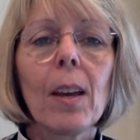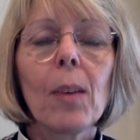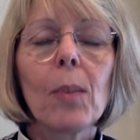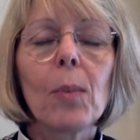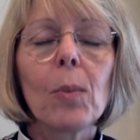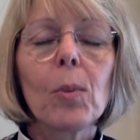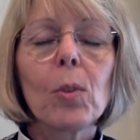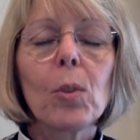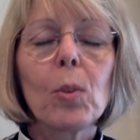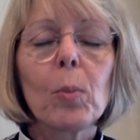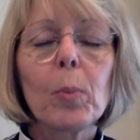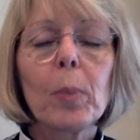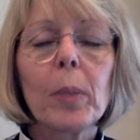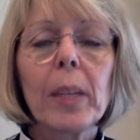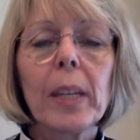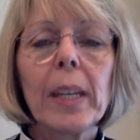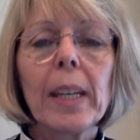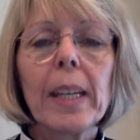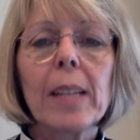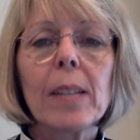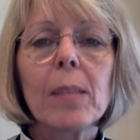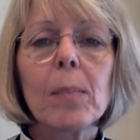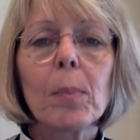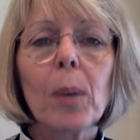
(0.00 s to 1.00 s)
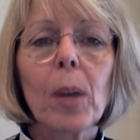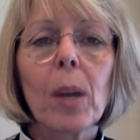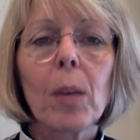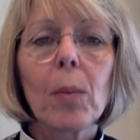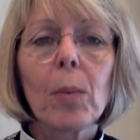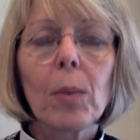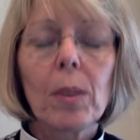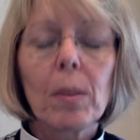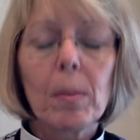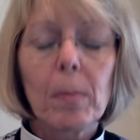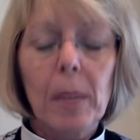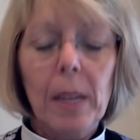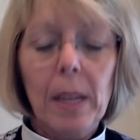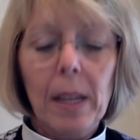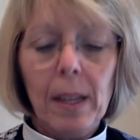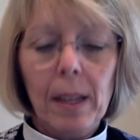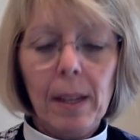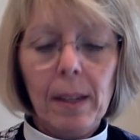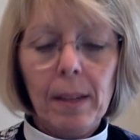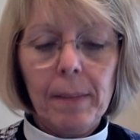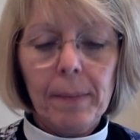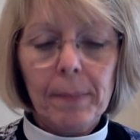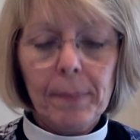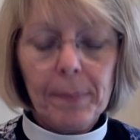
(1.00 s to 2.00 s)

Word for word: Won't you please pray with me?